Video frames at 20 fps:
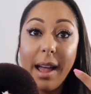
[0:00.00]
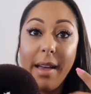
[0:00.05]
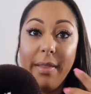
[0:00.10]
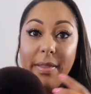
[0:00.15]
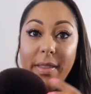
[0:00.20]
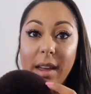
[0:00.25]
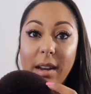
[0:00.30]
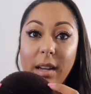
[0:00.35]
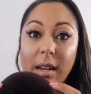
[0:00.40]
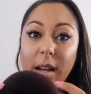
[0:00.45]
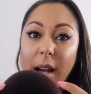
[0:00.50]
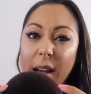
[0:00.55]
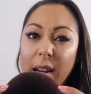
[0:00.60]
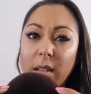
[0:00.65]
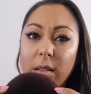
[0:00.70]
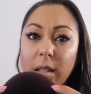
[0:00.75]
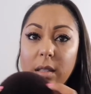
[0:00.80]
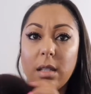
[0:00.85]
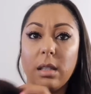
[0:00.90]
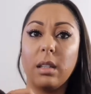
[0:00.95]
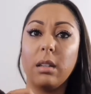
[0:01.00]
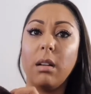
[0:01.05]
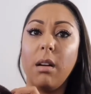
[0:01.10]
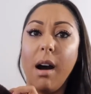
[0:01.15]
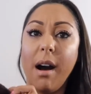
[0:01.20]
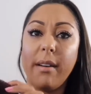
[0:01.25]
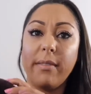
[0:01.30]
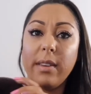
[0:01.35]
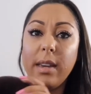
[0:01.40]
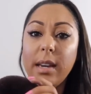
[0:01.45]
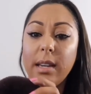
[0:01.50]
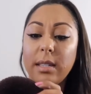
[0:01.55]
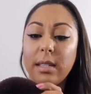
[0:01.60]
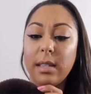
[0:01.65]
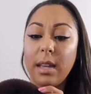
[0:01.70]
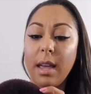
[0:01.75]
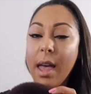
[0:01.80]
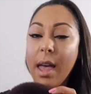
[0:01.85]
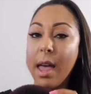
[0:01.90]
and then it kind of looked a little obvious.